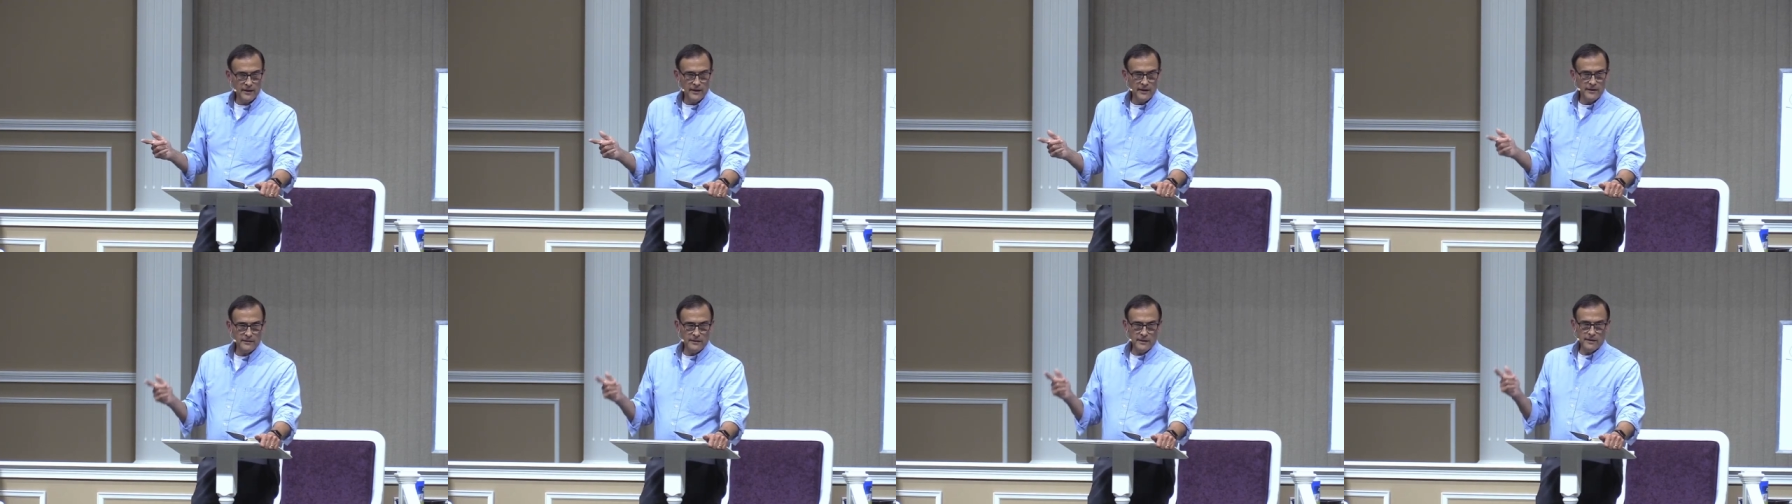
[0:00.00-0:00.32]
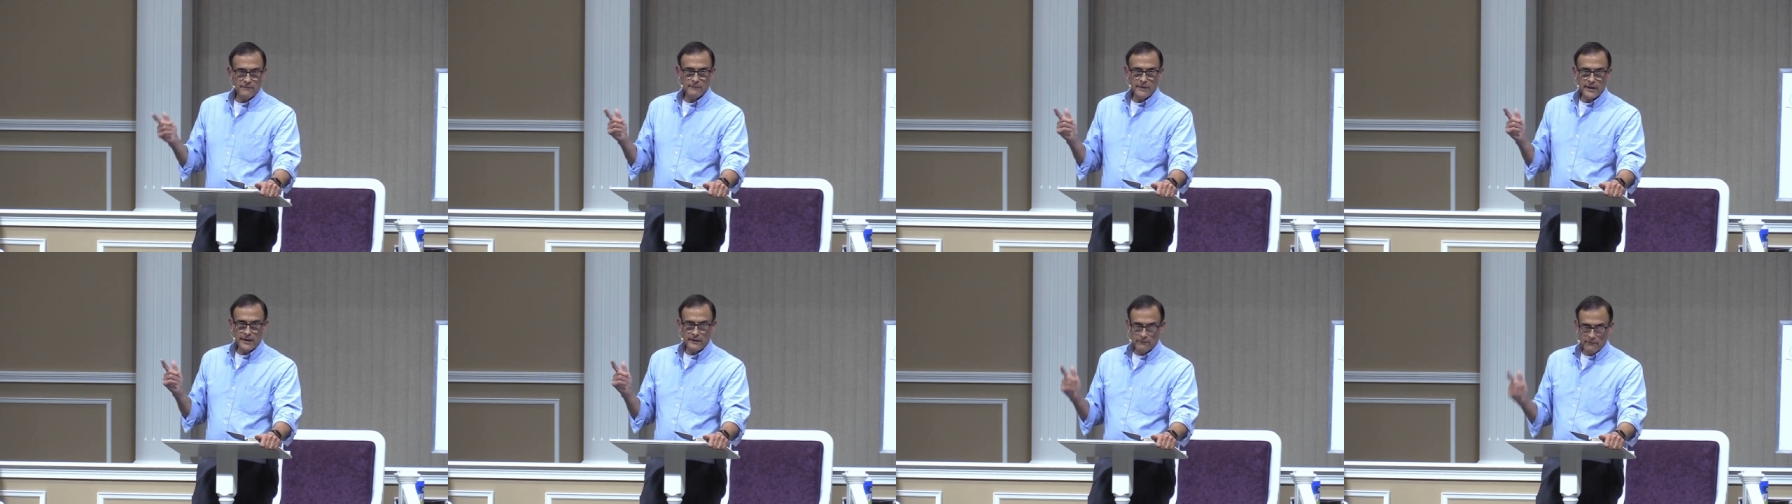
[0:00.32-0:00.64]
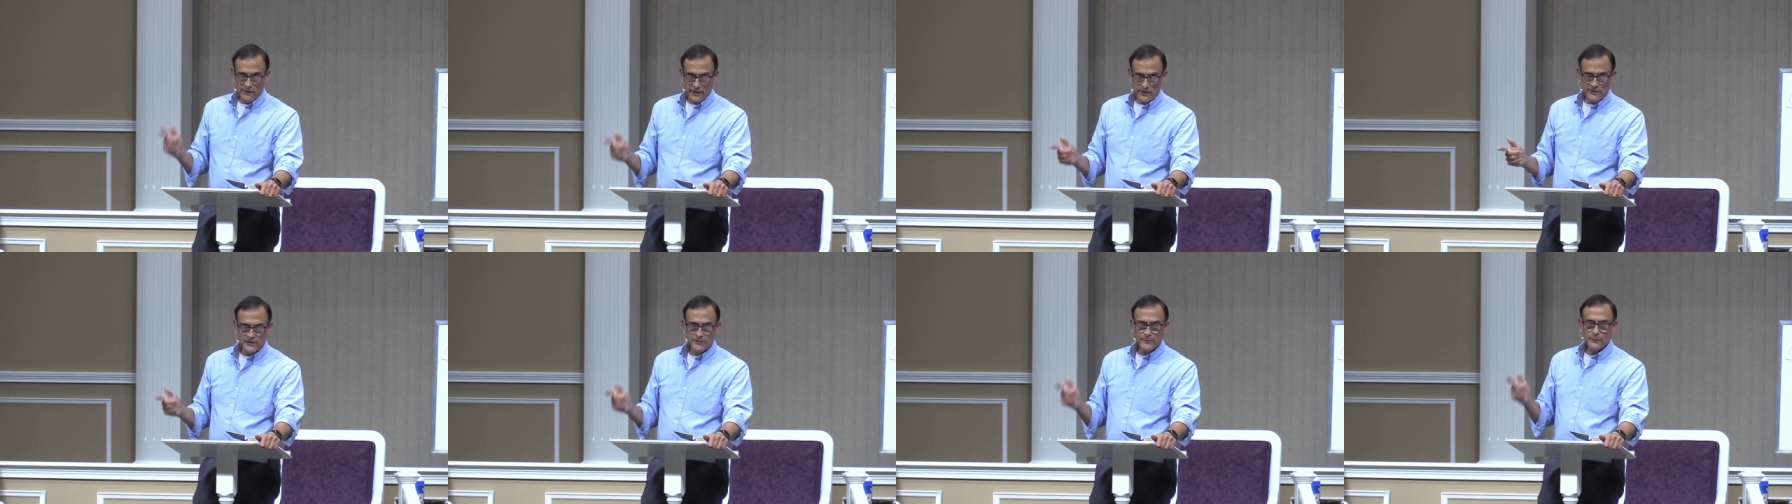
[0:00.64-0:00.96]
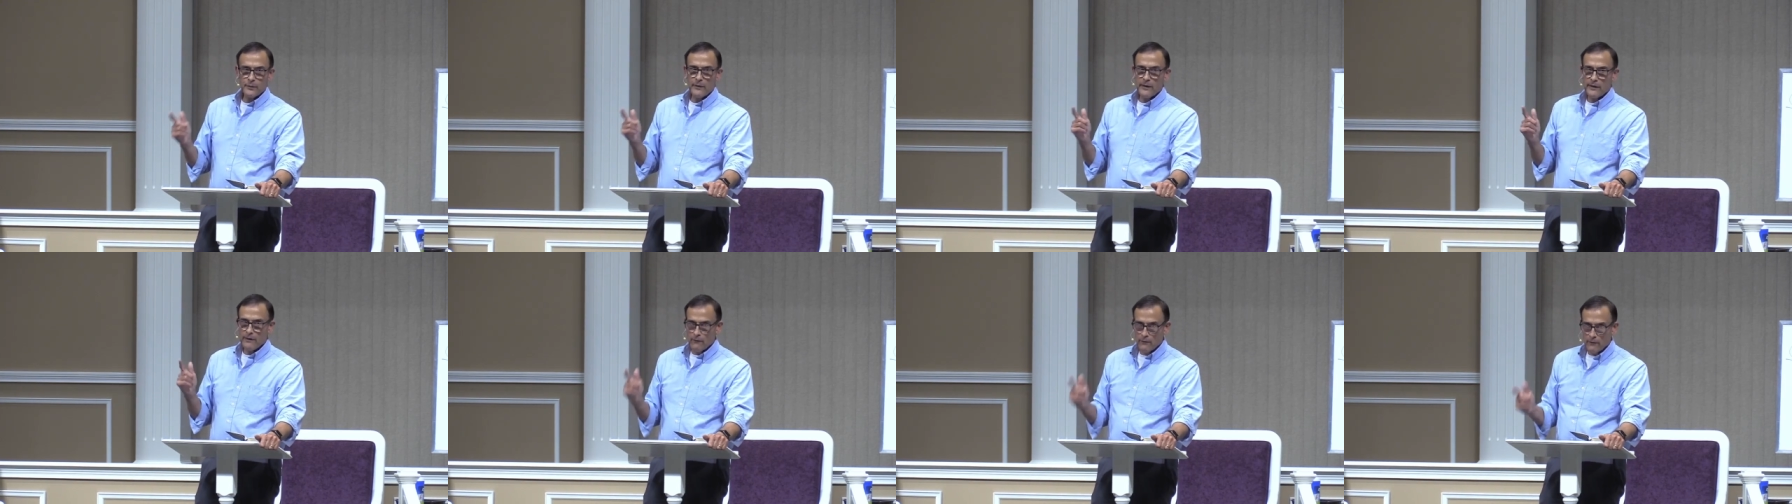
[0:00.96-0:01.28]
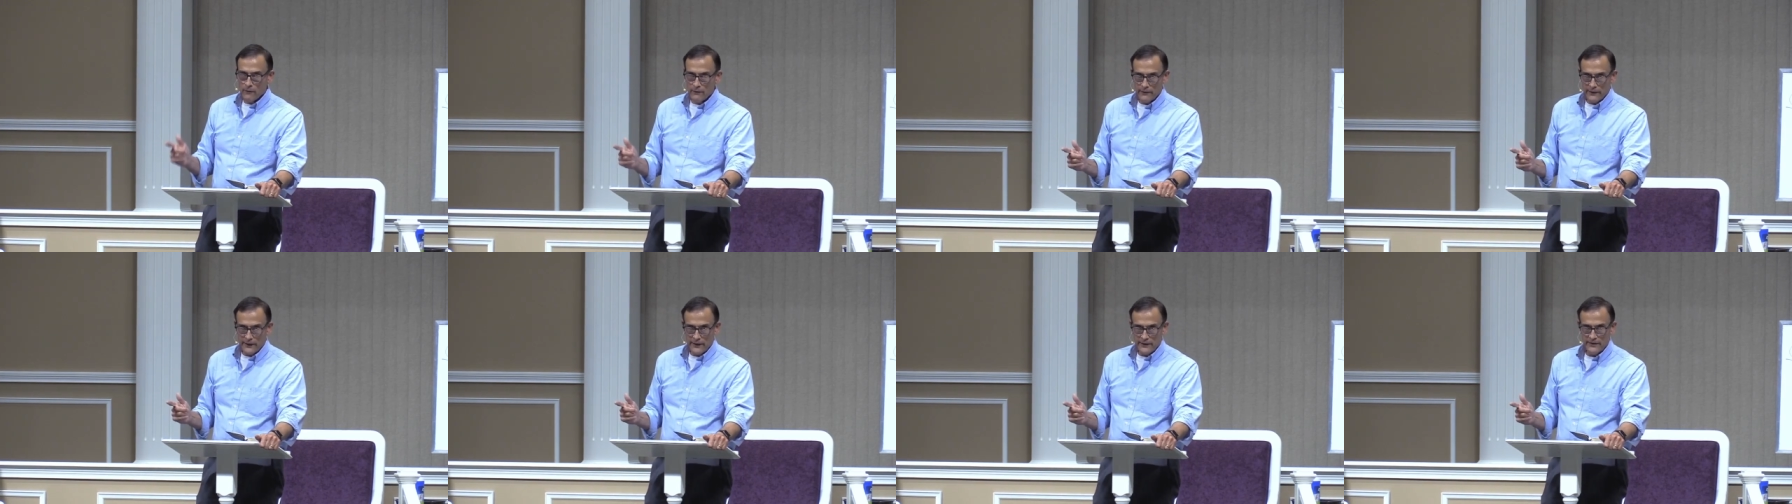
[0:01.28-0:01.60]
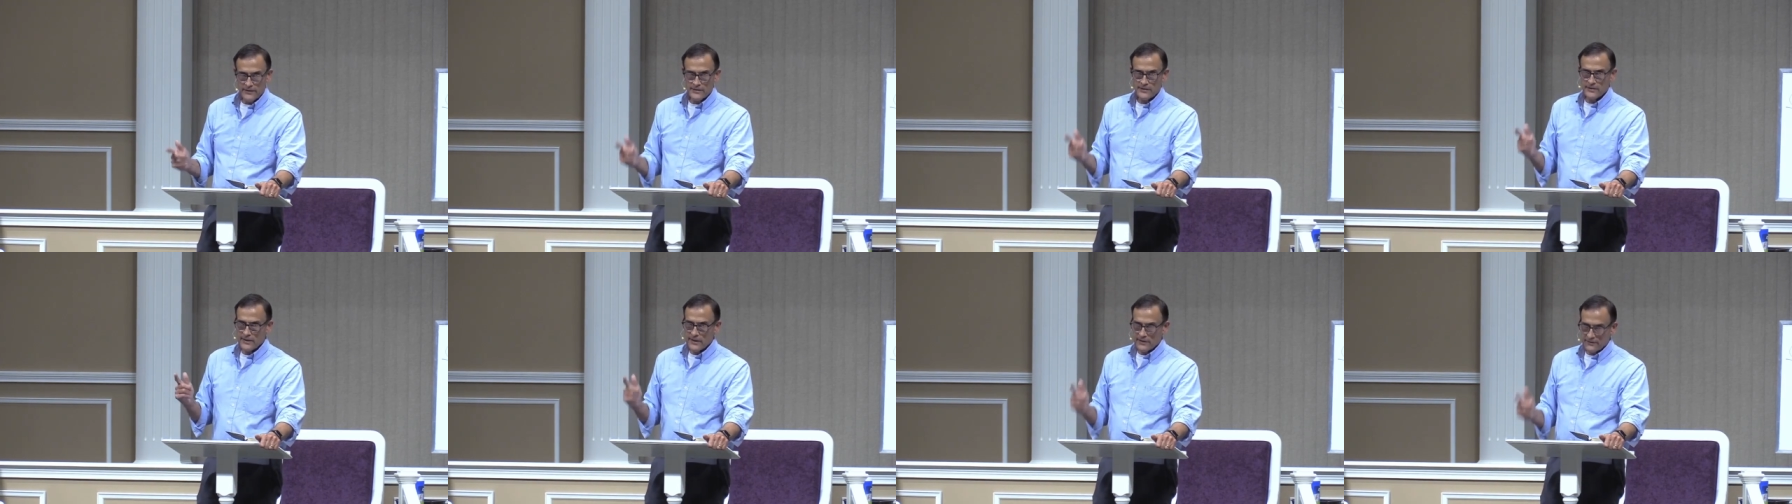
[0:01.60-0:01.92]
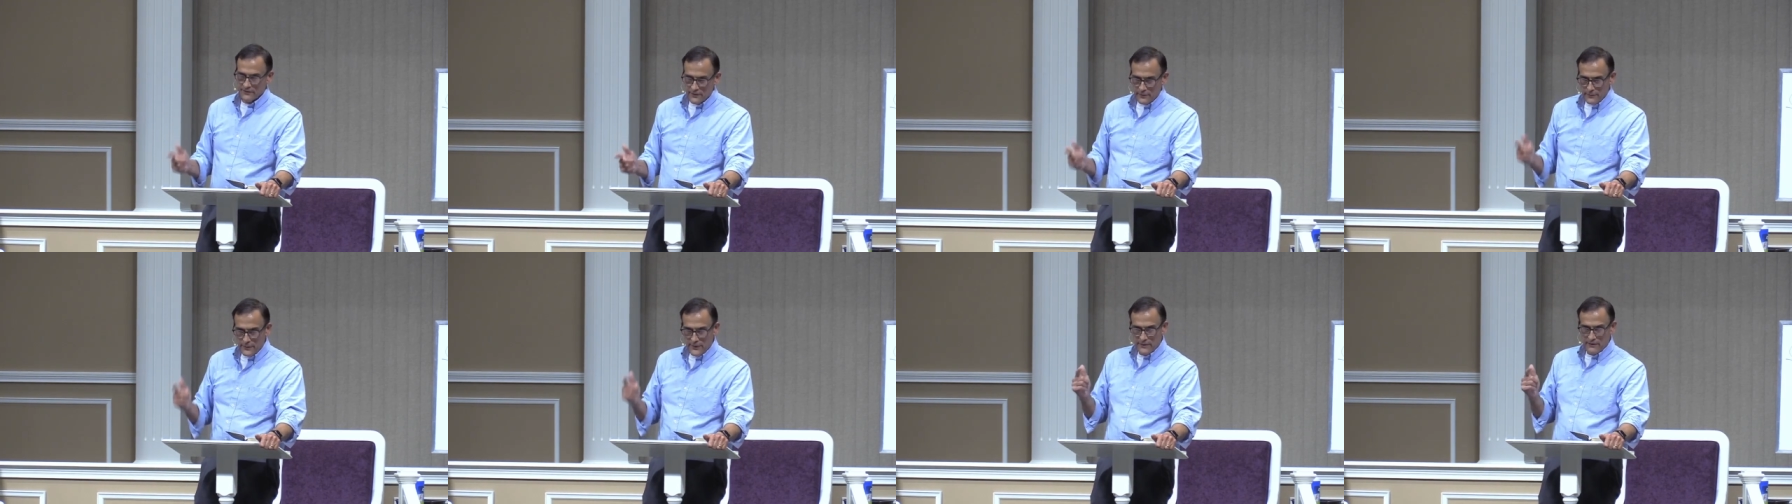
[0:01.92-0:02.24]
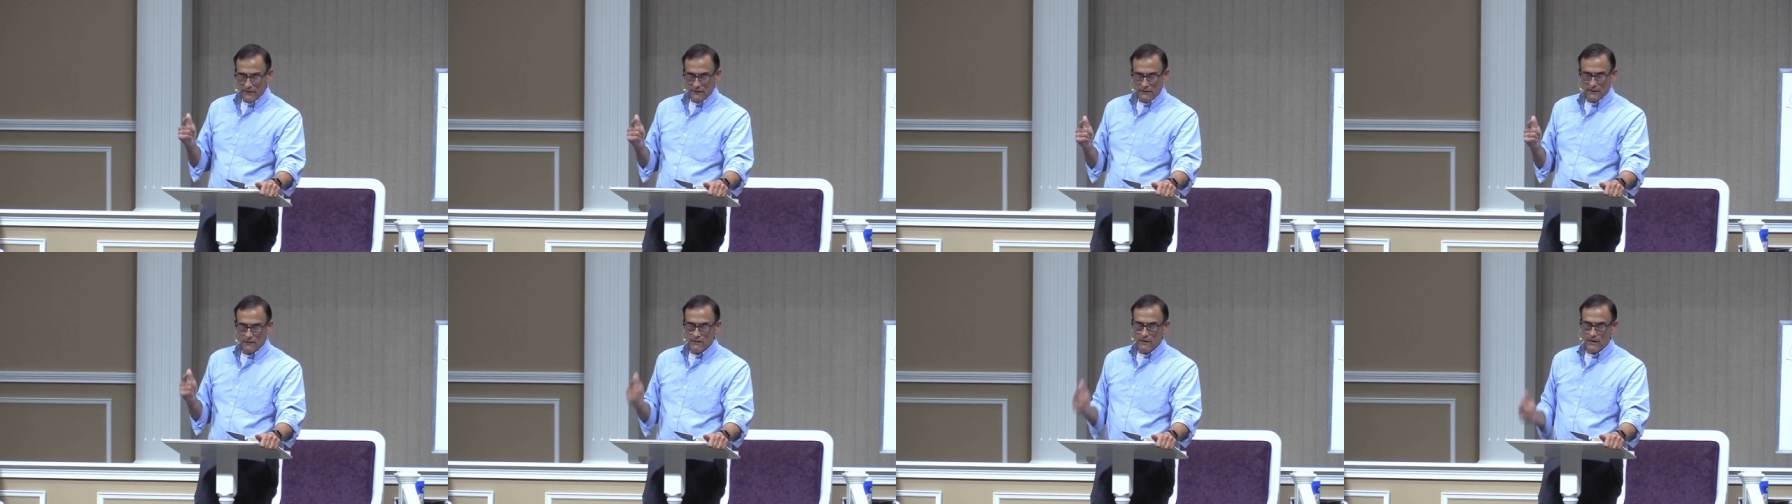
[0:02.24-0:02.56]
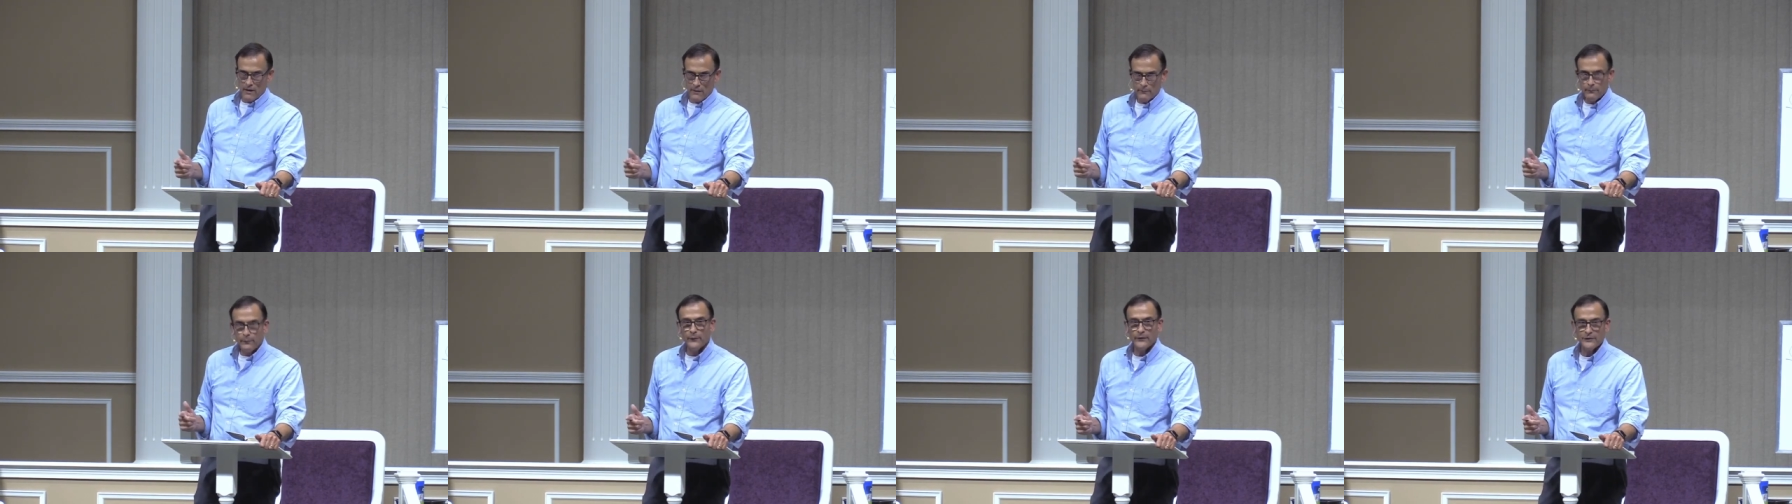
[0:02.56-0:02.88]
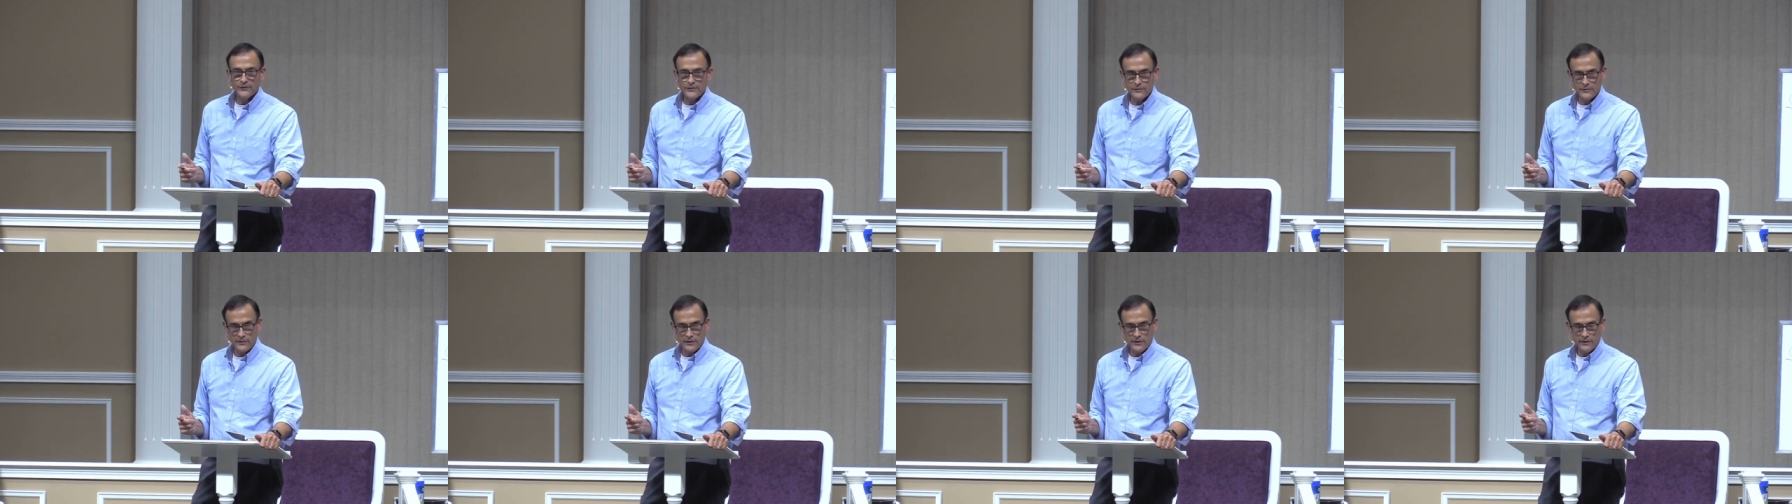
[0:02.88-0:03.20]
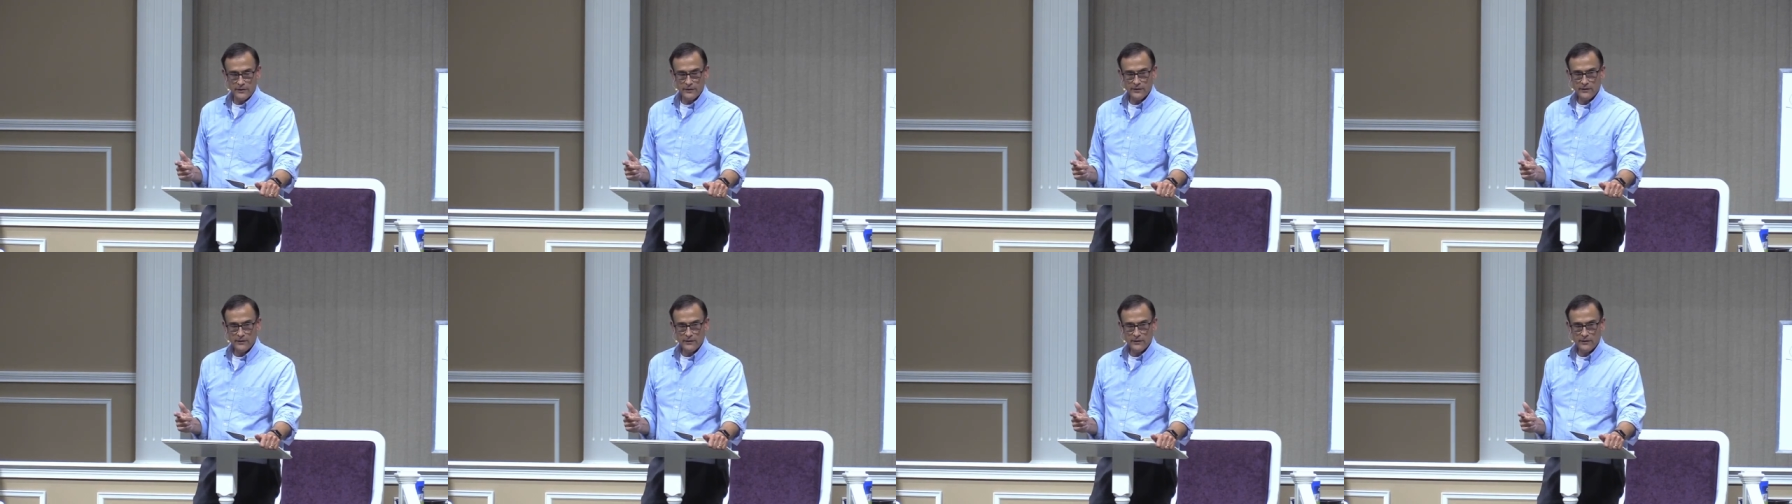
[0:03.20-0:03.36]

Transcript: and yet my greatest priority is yet to be accomplished